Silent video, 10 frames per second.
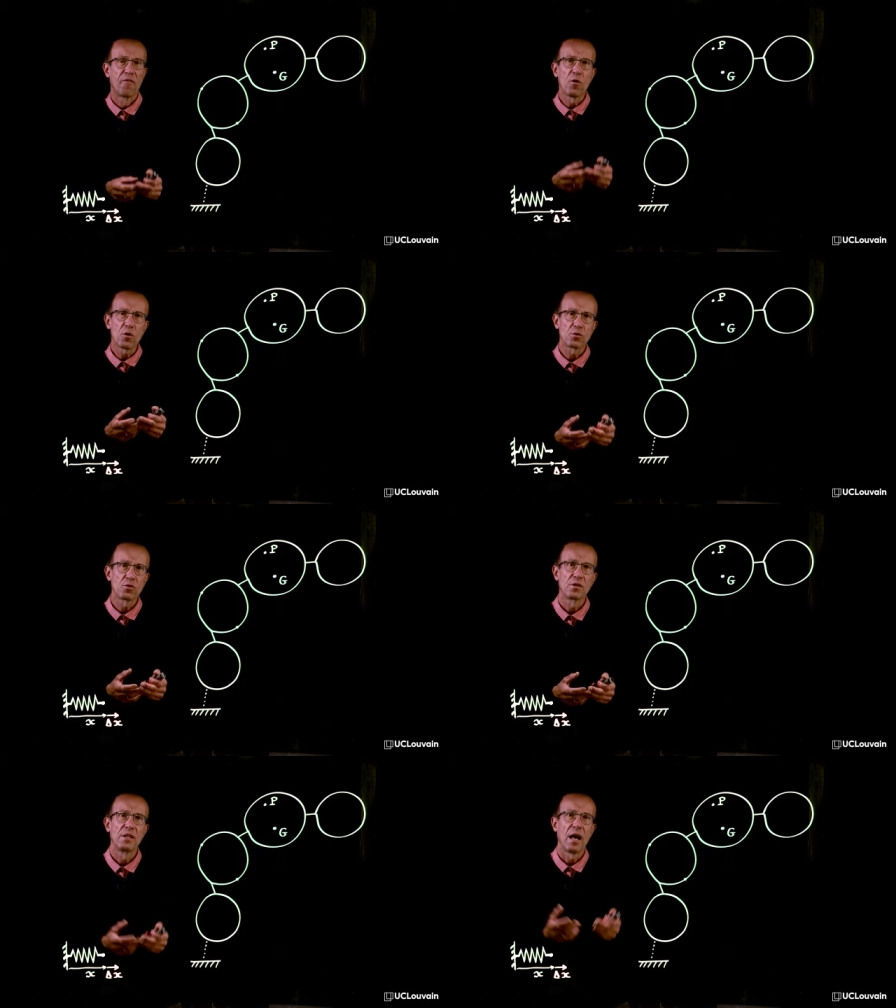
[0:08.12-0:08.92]

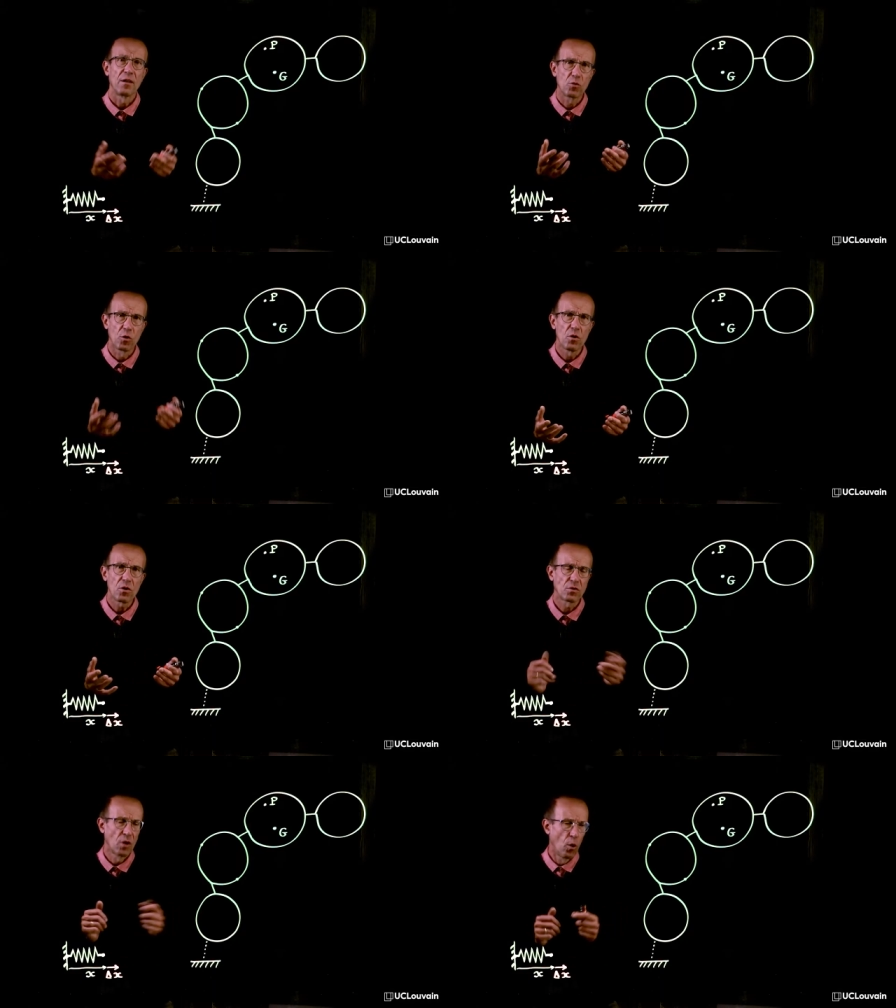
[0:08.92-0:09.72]
forces and
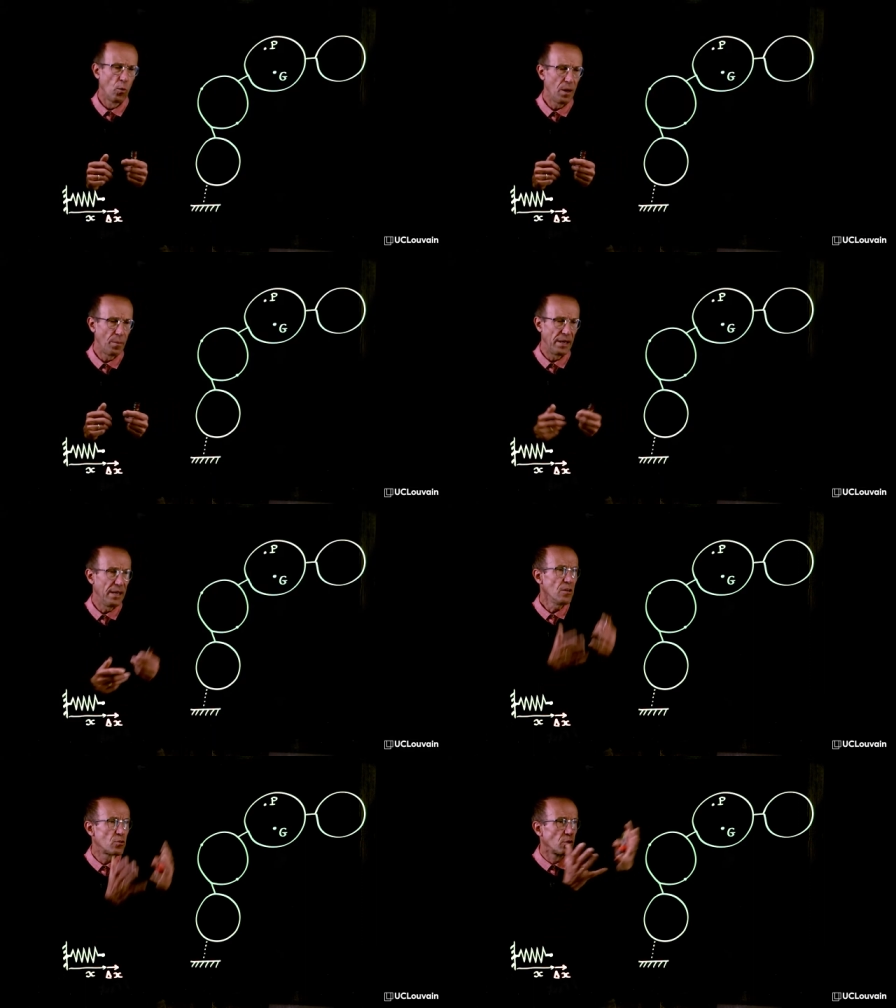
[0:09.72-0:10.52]
torques will be
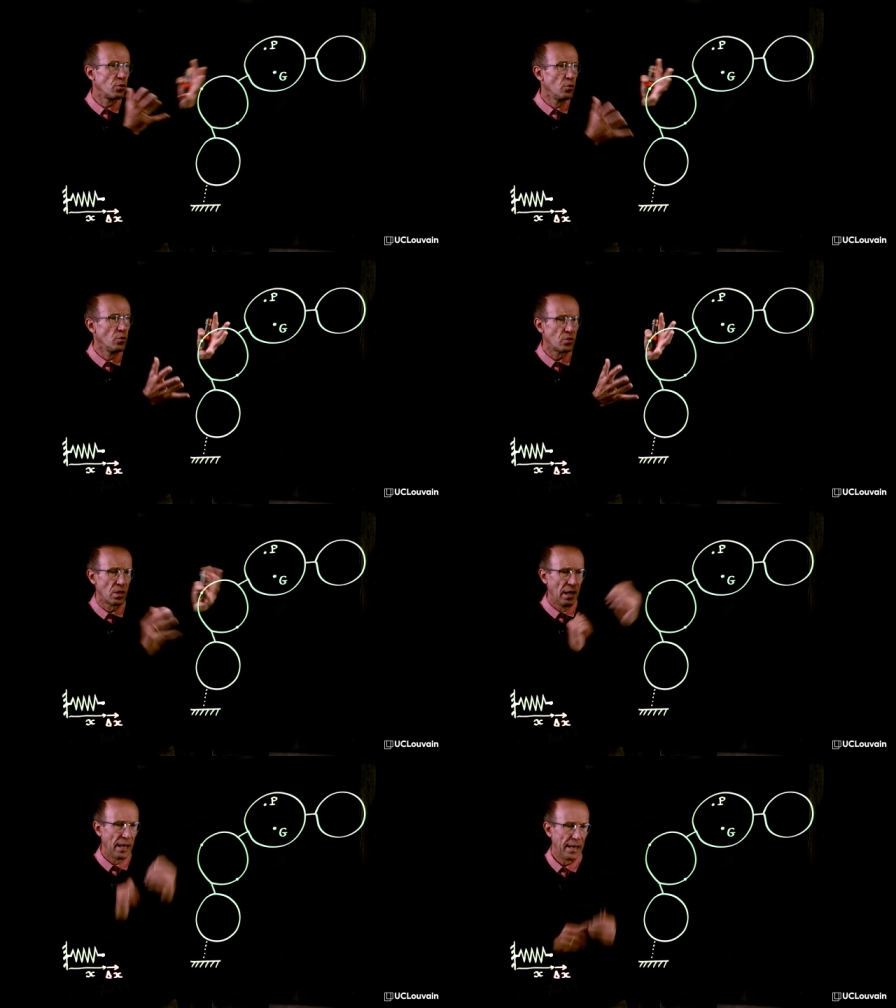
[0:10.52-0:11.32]
introduced
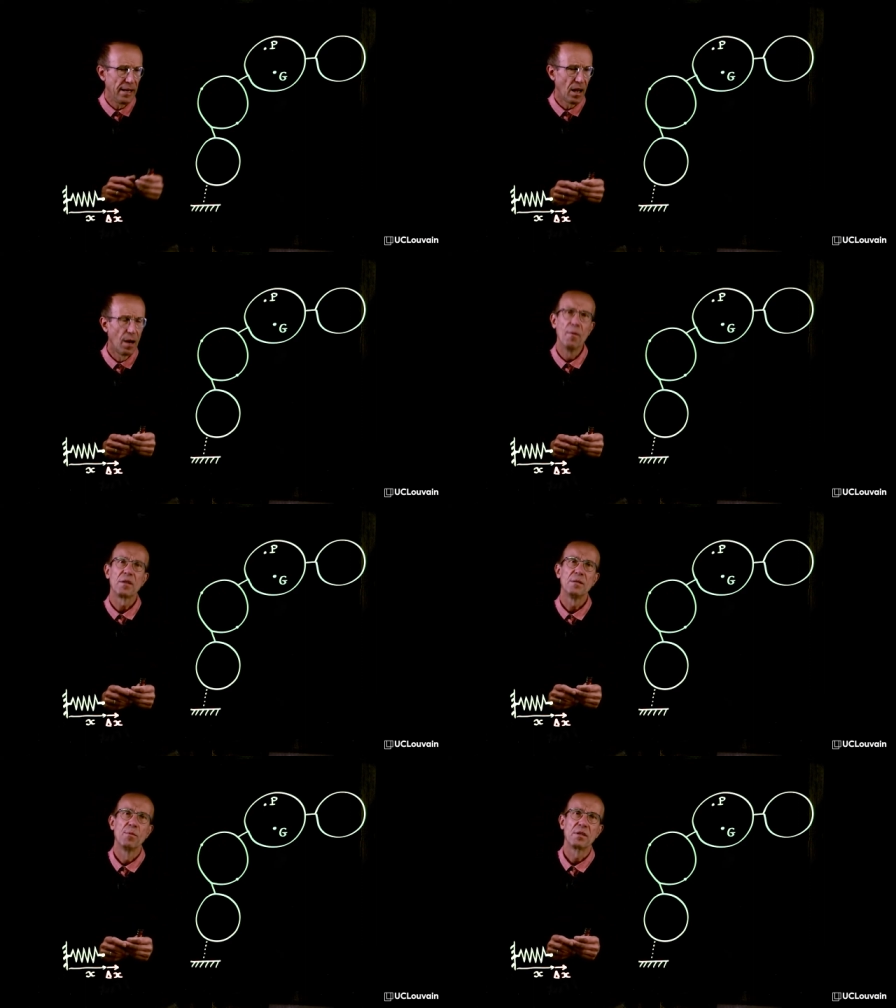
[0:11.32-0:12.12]
in a
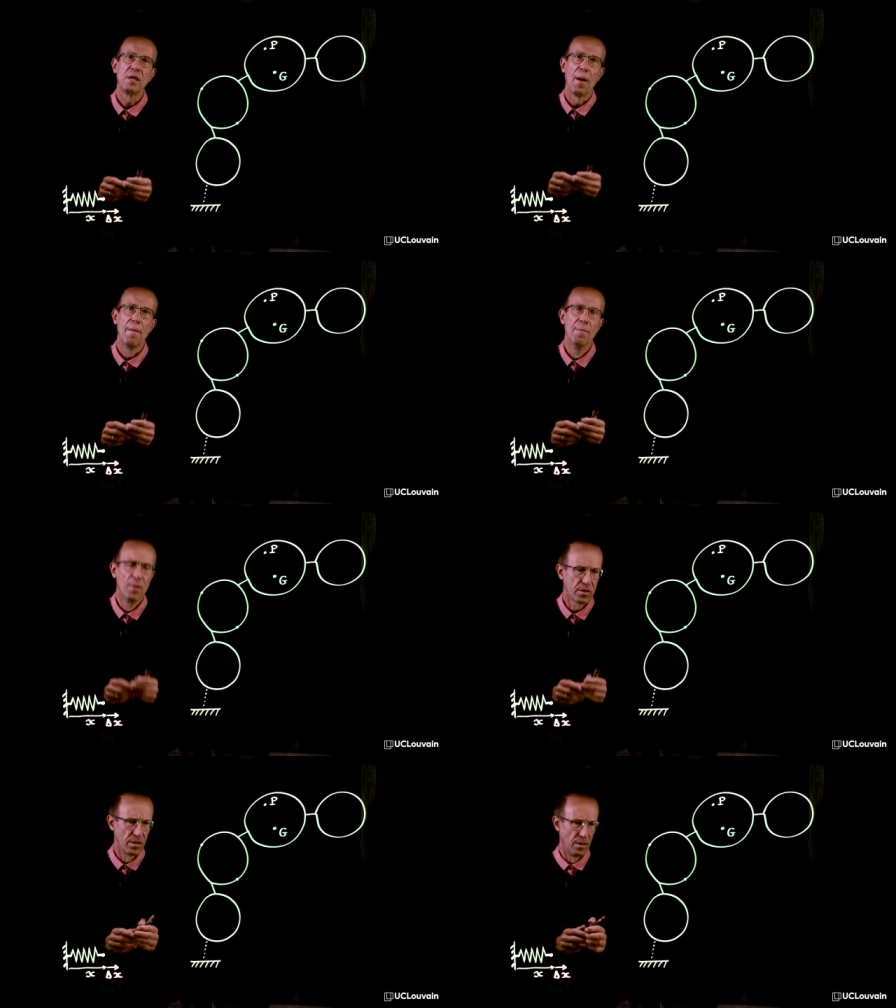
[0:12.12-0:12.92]
multibody
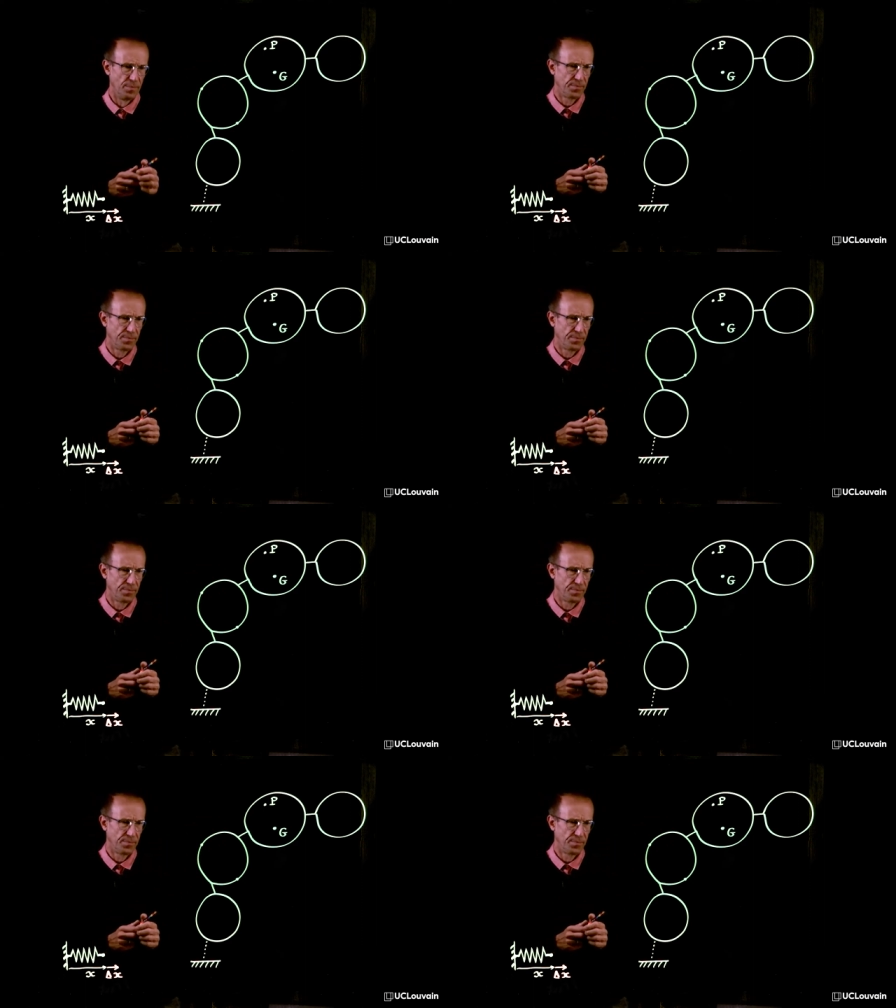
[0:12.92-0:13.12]
model.